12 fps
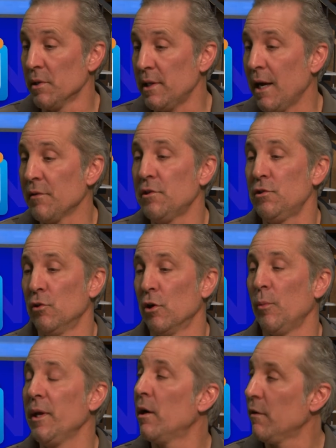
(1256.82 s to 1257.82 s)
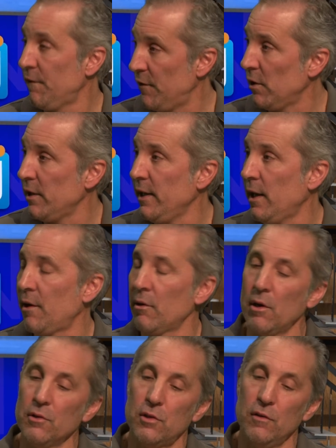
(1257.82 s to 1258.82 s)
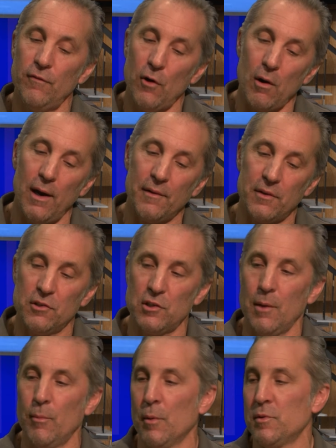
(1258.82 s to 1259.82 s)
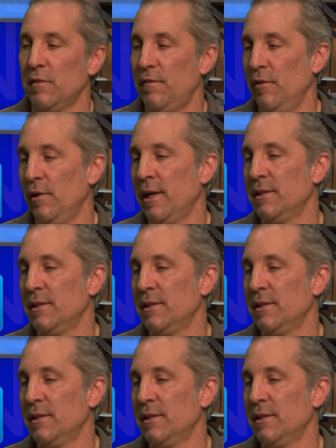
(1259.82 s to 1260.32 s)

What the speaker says: down the shore. We go to Philly. I don't go too far out the suburbs in Philly.